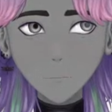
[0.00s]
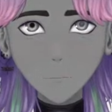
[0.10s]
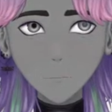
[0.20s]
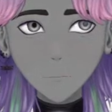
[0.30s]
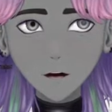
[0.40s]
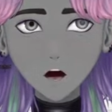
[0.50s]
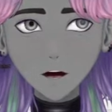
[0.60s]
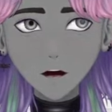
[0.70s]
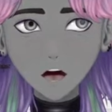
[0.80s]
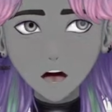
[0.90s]
maybe, yeah,
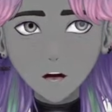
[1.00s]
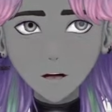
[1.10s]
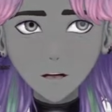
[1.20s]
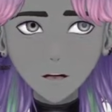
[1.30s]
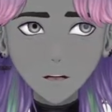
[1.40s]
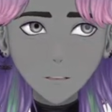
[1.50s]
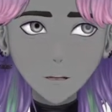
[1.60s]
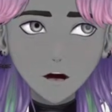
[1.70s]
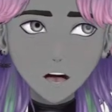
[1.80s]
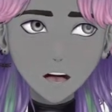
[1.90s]
let's see. I'm gonna do
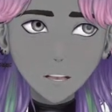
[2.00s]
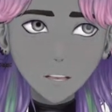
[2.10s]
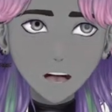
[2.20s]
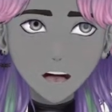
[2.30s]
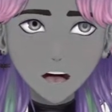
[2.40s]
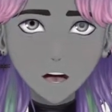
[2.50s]
the shadowing.